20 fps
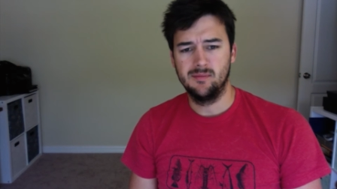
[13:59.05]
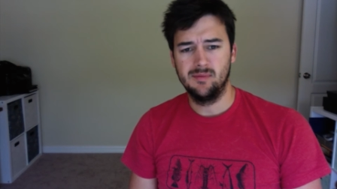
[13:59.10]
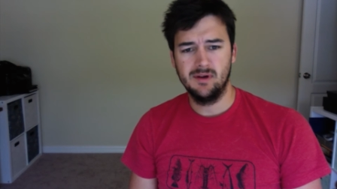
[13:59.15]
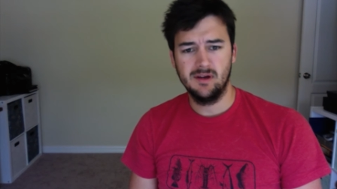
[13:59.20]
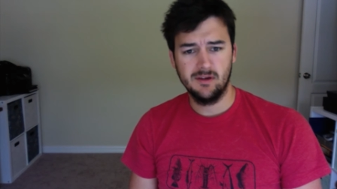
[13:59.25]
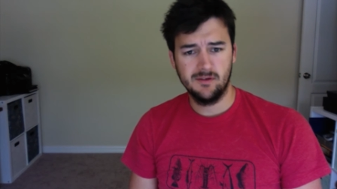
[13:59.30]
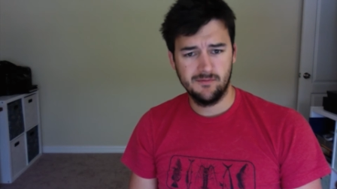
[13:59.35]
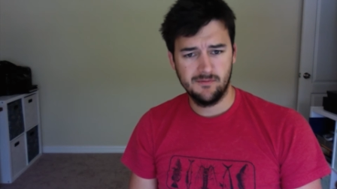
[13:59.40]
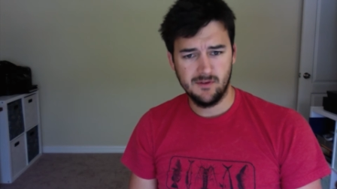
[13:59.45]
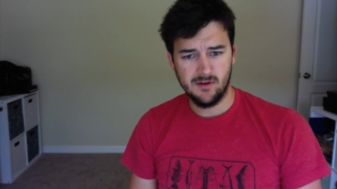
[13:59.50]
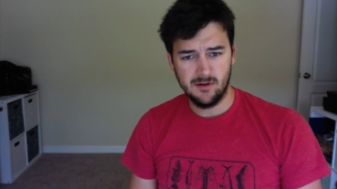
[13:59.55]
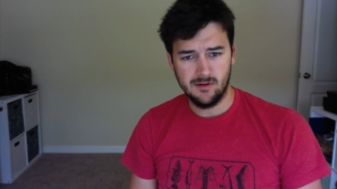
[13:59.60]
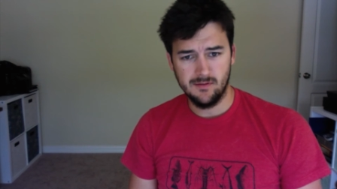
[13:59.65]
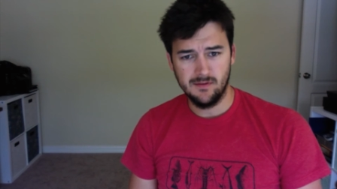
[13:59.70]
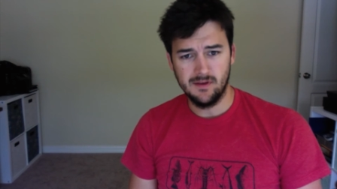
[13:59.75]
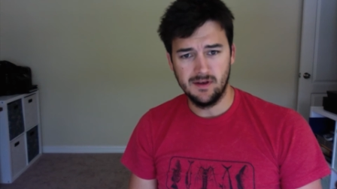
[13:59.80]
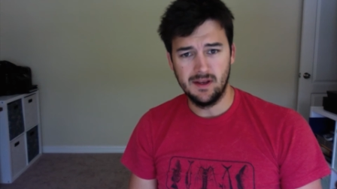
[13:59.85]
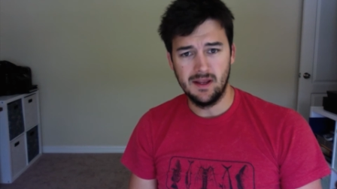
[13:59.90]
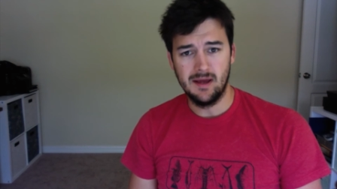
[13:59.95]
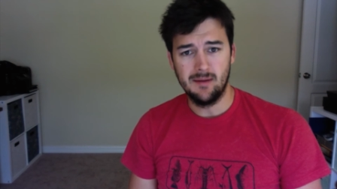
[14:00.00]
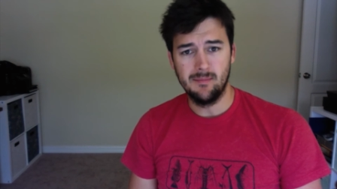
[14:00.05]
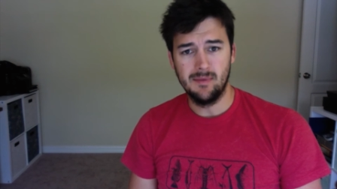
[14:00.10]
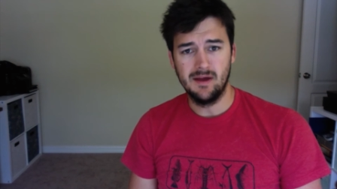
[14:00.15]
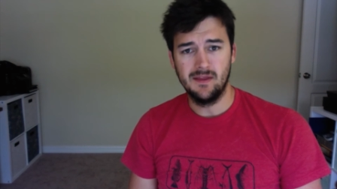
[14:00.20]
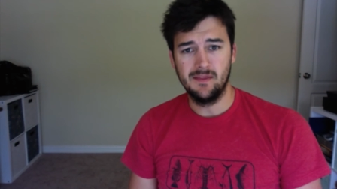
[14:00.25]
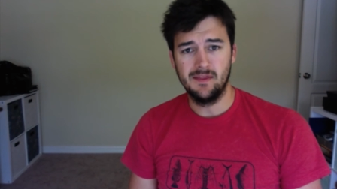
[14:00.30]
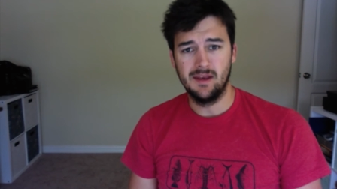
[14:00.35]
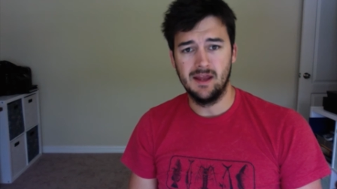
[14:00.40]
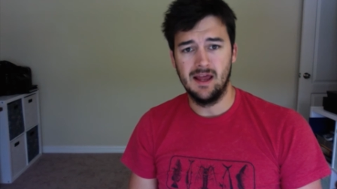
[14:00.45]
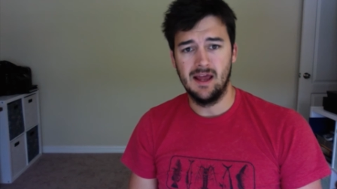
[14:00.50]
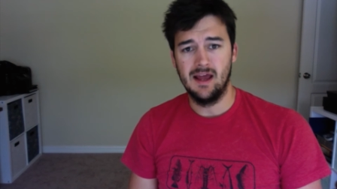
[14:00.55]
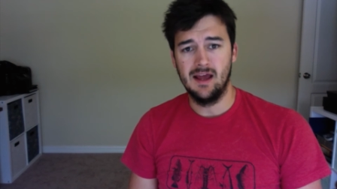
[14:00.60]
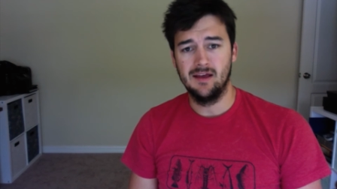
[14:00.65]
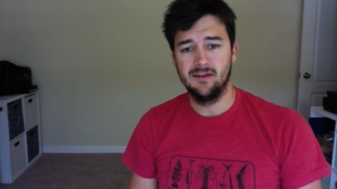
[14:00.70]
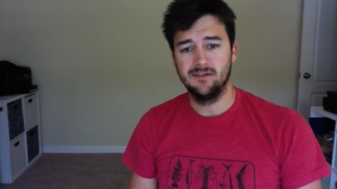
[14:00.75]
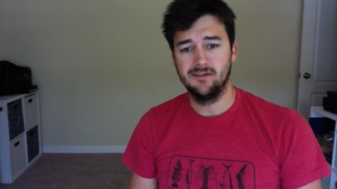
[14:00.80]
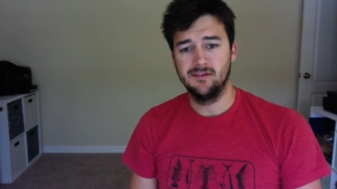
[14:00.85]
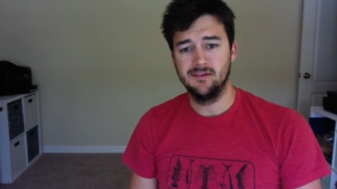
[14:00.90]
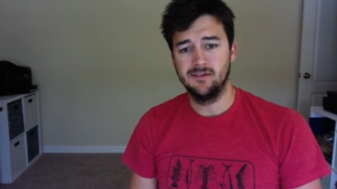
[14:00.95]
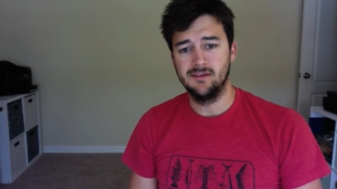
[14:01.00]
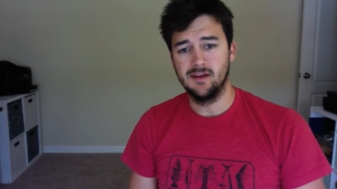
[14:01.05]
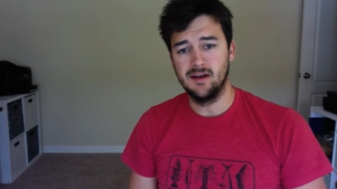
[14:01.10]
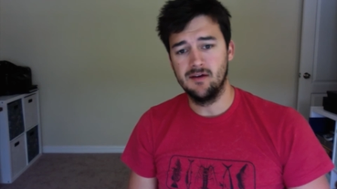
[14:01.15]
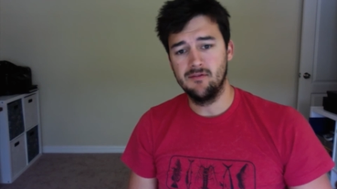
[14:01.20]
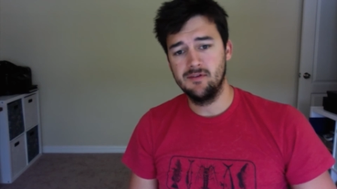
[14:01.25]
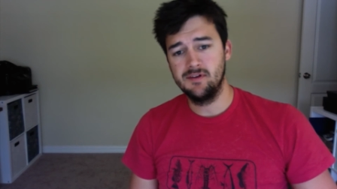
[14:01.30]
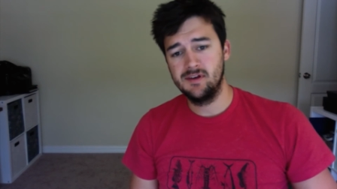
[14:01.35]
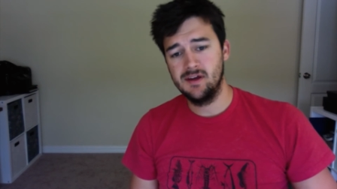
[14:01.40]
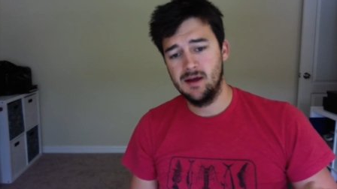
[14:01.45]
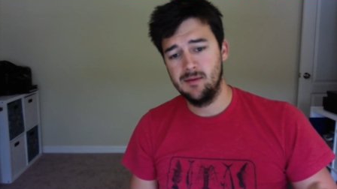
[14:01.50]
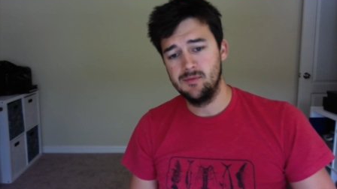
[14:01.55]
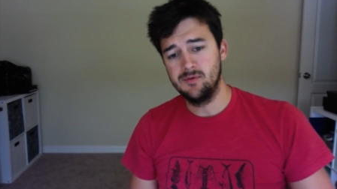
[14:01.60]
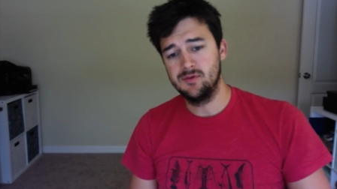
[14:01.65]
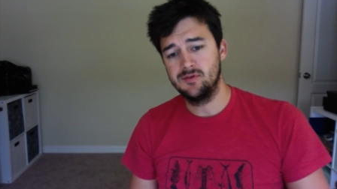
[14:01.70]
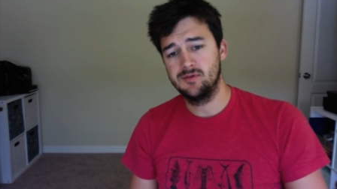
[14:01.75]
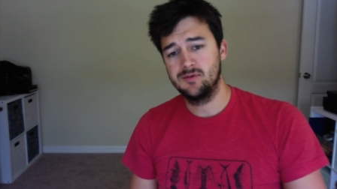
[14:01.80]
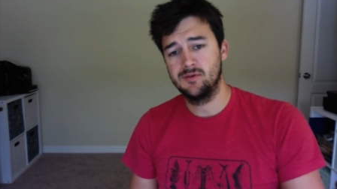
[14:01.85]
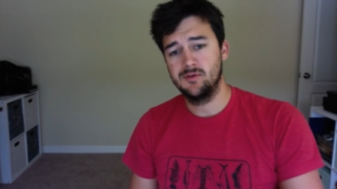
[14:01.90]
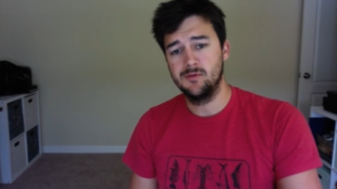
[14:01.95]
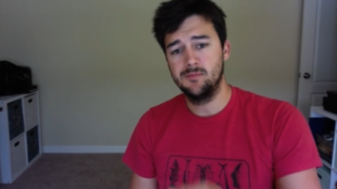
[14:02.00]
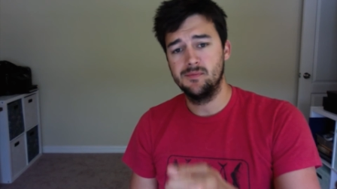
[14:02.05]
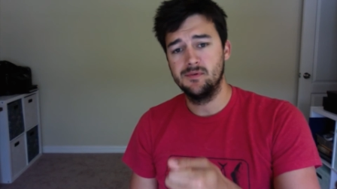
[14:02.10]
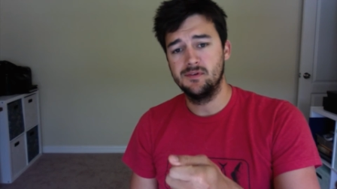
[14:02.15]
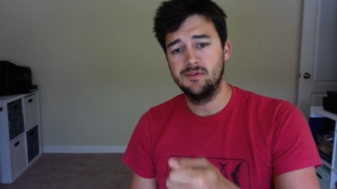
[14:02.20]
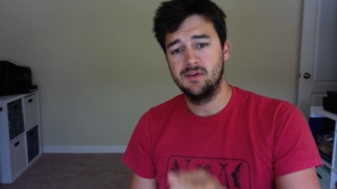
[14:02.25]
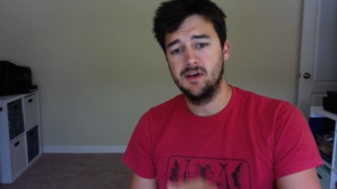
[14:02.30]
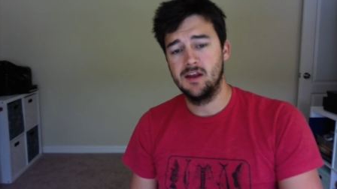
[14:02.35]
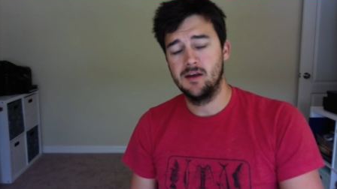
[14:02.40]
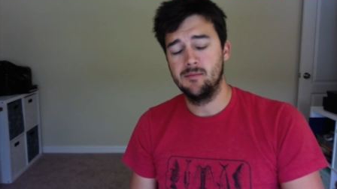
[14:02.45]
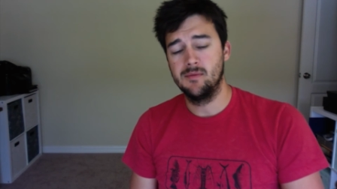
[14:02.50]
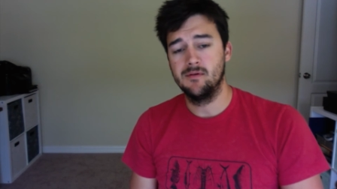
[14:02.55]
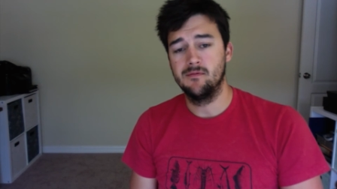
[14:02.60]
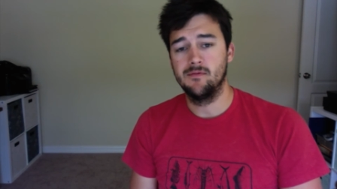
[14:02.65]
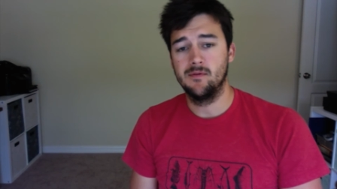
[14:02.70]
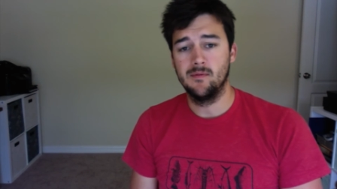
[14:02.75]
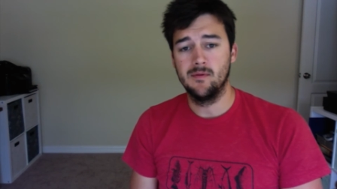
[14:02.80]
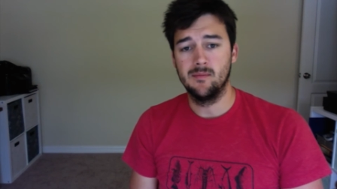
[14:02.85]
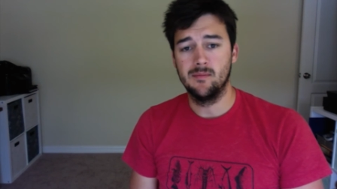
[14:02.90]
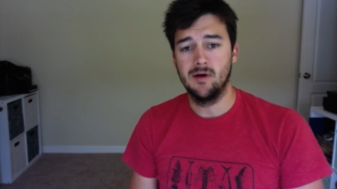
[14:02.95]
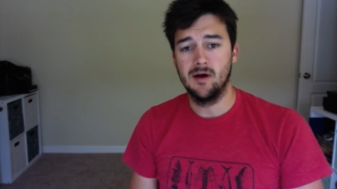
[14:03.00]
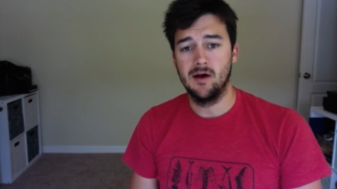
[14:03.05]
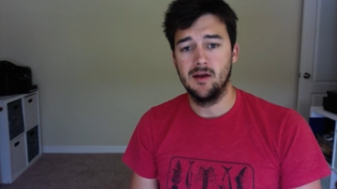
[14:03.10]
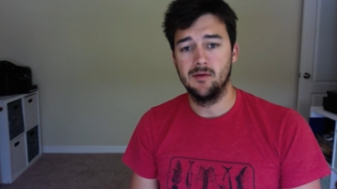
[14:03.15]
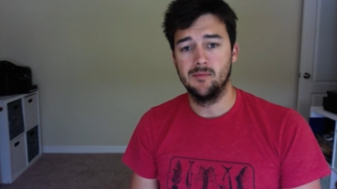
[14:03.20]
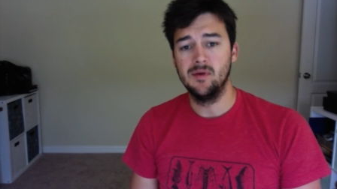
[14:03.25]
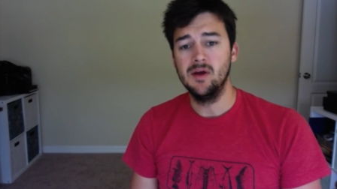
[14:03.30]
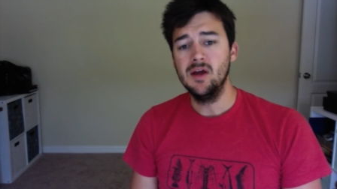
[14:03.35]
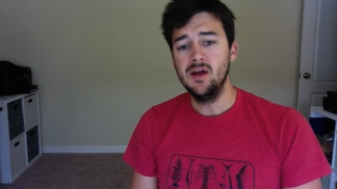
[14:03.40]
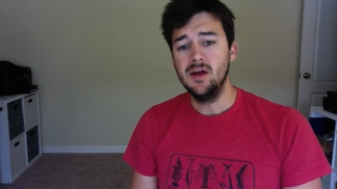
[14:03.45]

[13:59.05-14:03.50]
The biggest fault the net method has is that every time you scoop the sediment from the bottom,